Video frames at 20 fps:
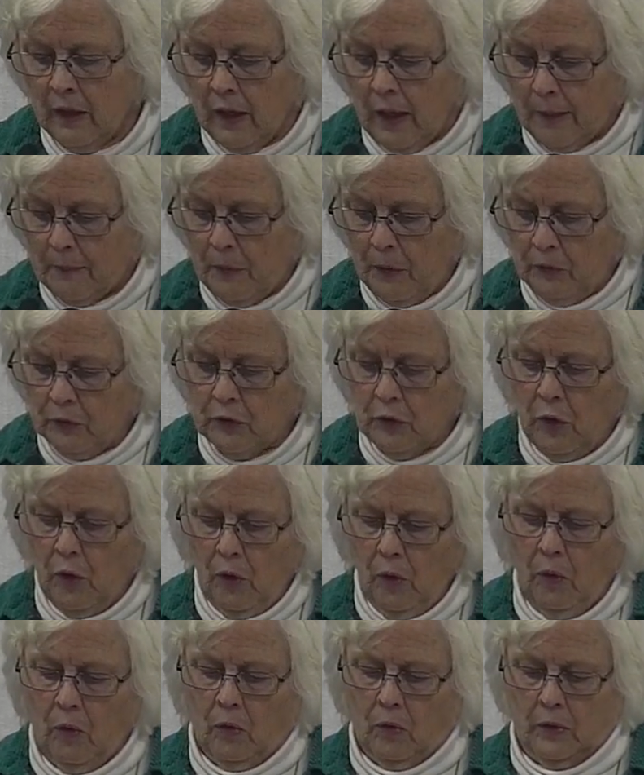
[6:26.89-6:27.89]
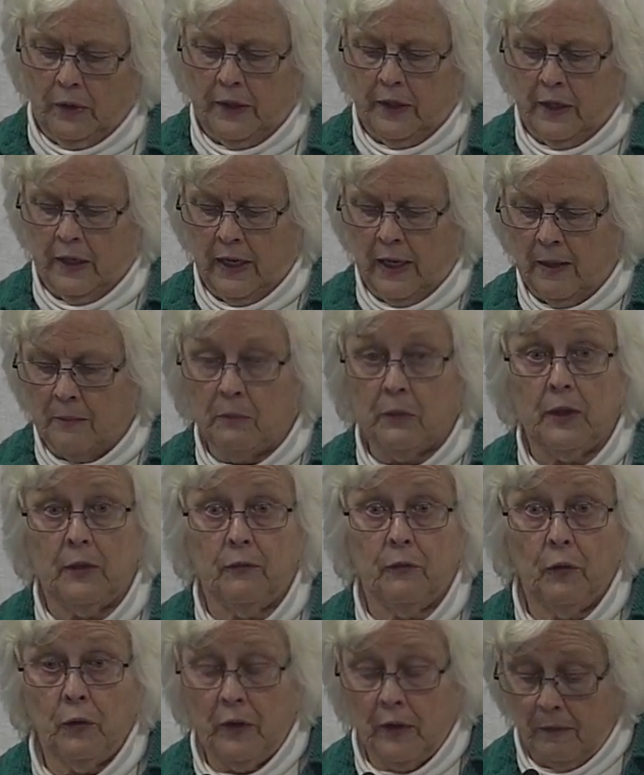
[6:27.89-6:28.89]
I poked a hole in an empty
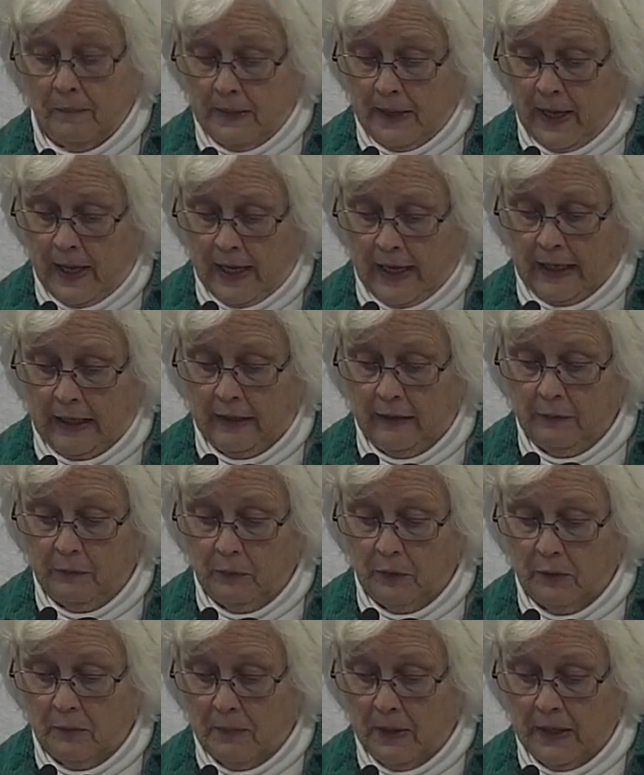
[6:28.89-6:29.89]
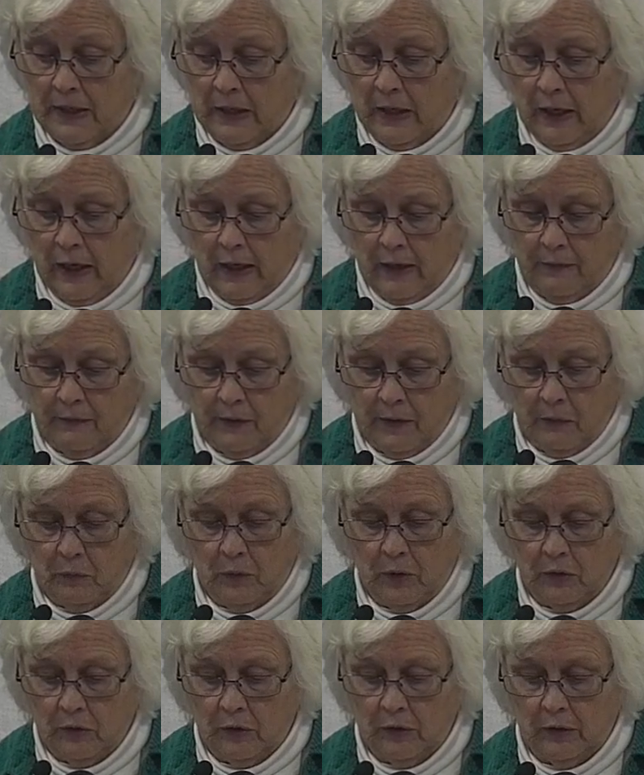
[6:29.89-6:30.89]
foil bag with my knife and
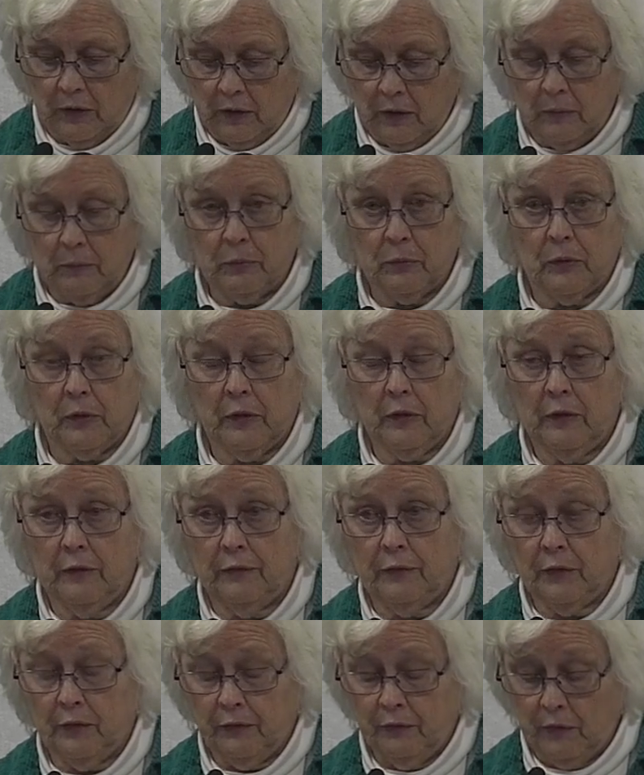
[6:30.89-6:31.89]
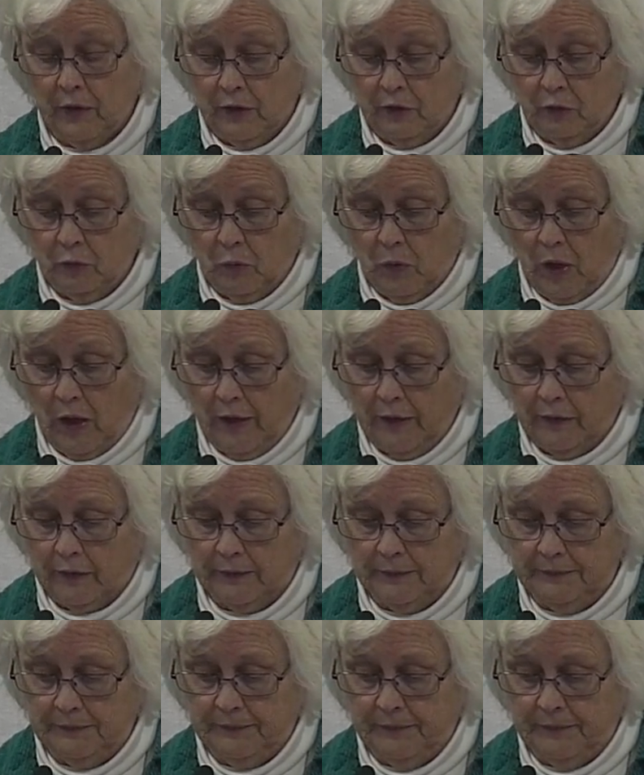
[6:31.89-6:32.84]
went to Little Brook for fresh water.